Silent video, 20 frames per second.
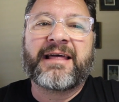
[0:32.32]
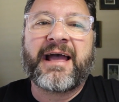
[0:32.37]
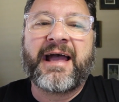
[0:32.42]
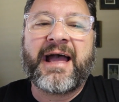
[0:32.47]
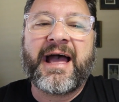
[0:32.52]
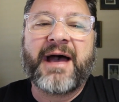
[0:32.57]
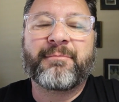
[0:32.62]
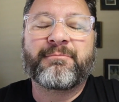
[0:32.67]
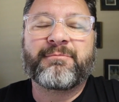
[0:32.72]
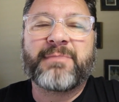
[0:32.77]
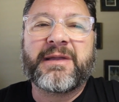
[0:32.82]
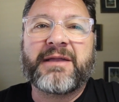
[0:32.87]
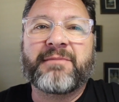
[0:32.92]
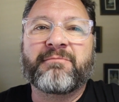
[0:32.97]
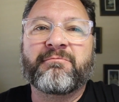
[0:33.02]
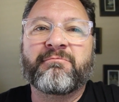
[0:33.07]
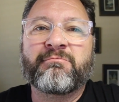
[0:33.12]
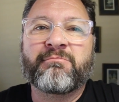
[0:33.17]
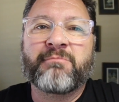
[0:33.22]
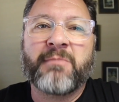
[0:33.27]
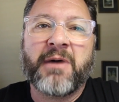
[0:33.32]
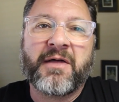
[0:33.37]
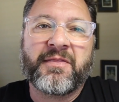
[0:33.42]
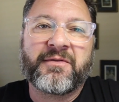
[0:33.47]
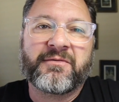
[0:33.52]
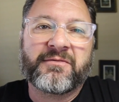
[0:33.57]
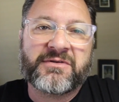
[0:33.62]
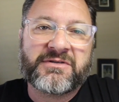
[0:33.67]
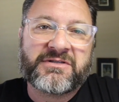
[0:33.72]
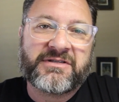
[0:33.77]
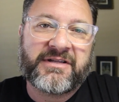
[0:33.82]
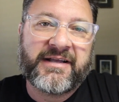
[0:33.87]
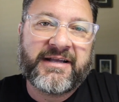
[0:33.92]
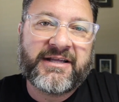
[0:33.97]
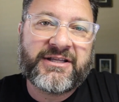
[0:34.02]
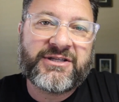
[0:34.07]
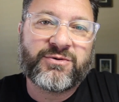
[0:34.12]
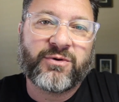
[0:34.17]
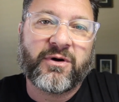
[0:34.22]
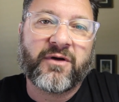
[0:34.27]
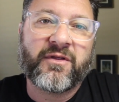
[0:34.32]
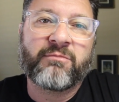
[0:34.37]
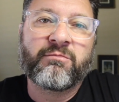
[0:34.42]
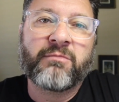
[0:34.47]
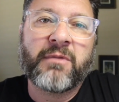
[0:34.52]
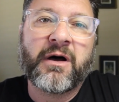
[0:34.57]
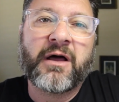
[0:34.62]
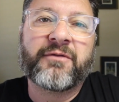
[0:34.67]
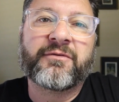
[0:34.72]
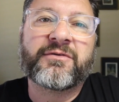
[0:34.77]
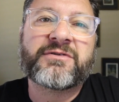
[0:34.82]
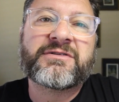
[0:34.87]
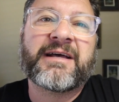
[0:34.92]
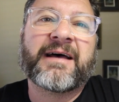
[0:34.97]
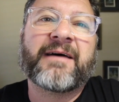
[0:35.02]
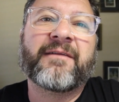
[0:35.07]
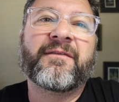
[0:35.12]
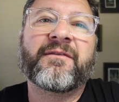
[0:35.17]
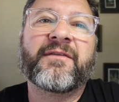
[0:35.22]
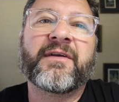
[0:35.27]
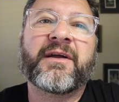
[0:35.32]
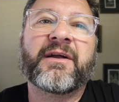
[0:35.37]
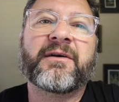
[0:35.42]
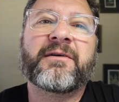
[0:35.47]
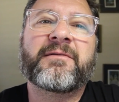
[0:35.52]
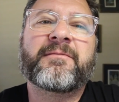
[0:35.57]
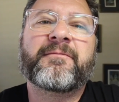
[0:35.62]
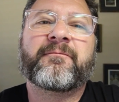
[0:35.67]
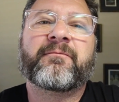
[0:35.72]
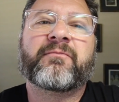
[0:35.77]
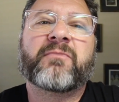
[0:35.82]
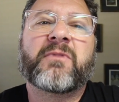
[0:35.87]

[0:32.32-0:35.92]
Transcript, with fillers: Happy Mother's Day to all the mothers out there.